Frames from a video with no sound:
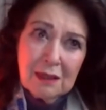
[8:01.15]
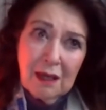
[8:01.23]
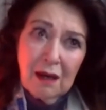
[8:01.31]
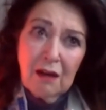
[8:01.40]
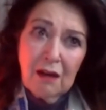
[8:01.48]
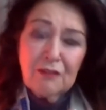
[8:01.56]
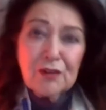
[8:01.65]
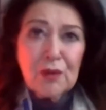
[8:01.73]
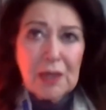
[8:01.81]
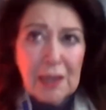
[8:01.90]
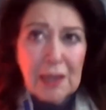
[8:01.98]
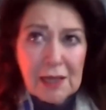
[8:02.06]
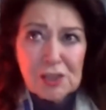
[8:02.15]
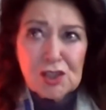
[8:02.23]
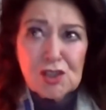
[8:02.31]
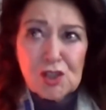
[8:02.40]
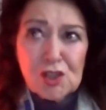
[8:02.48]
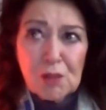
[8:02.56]
of a
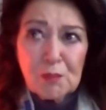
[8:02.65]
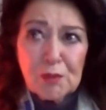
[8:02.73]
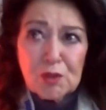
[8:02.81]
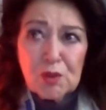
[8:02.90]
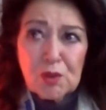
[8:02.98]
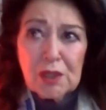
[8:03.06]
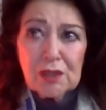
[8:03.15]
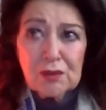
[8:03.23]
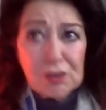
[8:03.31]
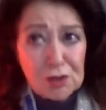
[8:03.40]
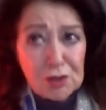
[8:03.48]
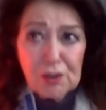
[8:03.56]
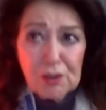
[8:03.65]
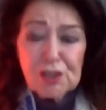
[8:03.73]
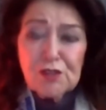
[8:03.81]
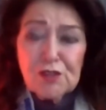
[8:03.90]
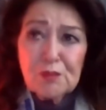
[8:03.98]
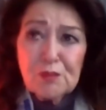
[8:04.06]
relationship between the
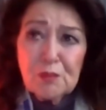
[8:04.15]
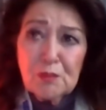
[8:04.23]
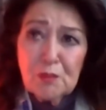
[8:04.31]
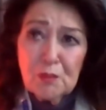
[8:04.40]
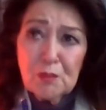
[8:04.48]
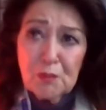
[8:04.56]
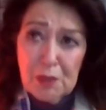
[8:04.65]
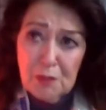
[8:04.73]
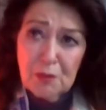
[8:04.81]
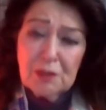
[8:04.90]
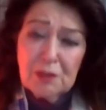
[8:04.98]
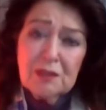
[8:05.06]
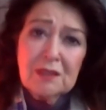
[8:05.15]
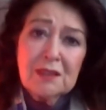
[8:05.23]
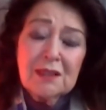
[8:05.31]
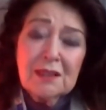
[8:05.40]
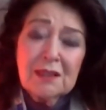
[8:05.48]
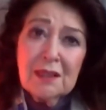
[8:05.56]
Jewish people
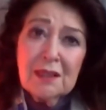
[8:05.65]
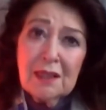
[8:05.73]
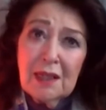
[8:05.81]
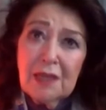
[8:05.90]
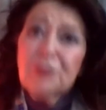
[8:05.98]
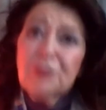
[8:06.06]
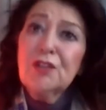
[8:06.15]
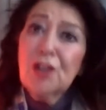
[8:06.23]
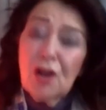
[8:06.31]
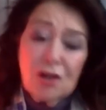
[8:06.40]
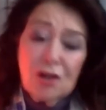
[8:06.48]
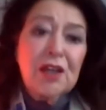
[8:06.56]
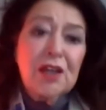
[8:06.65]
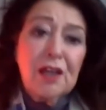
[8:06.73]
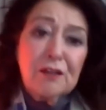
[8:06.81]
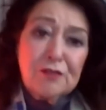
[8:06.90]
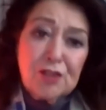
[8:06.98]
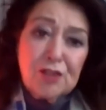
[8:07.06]
and the God they
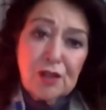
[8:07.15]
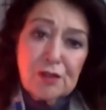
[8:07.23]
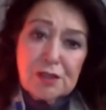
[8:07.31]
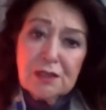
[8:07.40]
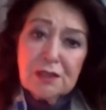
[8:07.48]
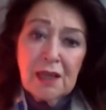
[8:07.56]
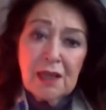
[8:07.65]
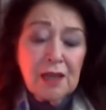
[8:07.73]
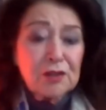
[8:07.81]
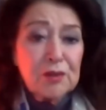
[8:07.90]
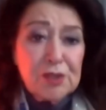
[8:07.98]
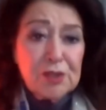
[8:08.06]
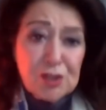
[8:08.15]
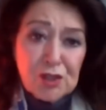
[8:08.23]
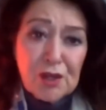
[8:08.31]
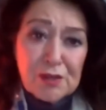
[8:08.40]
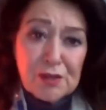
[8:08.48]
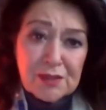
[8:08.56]
have chosen and who has
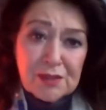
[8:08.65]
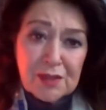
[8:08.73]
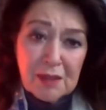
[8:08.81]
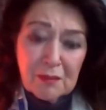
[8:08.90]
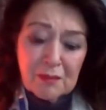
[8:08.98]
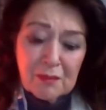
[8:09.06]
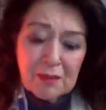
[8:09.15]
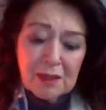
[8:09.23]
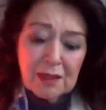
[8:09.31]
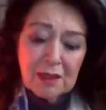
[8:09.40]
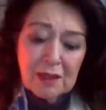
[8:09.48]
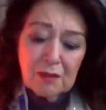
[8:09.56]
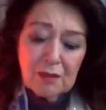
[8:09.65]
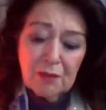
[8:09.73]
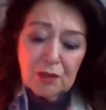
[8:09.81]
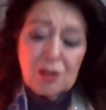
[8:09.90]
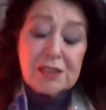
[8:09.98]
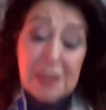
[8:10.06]
chosen them.
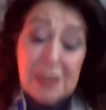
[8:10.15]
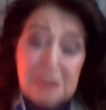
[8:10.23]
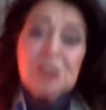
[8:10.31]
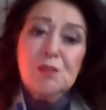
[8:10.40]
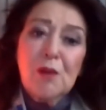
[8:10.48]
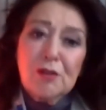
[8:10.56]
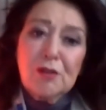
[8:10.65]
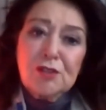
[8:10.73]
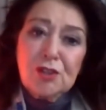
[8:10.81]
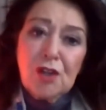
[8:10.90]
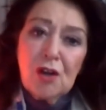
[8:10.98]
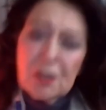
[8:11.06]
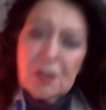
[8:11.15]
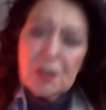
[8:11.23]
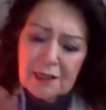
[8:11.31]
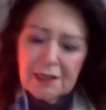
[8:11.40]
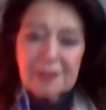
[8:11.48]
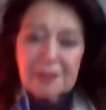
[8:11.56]
Because he spoke to God,
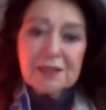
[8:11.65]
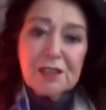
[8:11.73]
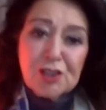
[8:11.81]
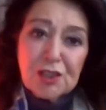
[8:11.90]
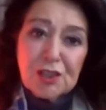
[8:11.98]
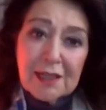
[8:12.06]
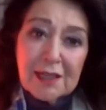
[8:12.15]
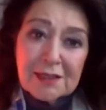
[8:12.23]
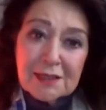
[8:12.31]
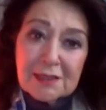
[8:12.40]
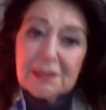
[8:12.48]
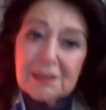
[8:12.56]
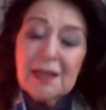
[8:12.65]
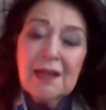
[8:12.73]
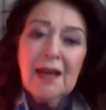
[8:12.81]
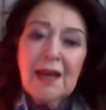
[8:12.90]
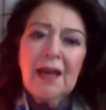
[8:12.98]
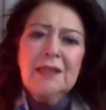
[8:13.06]
he initiated it,
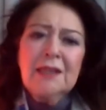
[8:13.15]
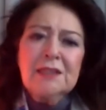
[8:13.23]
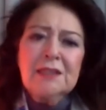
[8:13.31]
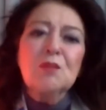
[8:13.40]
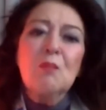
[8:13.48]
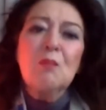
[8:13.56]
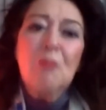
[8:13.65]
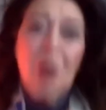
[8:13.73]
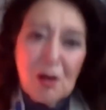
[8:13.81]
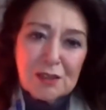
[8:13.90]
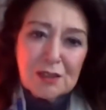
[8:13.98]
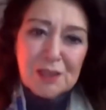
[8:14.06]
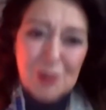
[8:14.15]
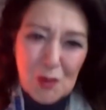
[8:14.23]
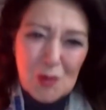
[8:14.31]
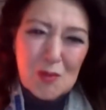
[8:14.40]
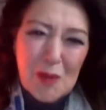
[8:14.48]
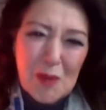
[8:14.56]
and he demanded
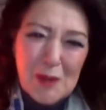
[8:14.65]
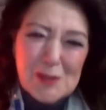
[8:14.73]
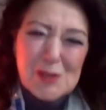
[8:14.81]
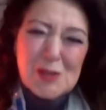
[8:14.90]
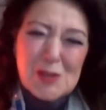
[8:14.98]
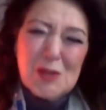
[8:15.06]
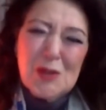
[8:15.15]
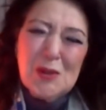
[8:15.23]
almost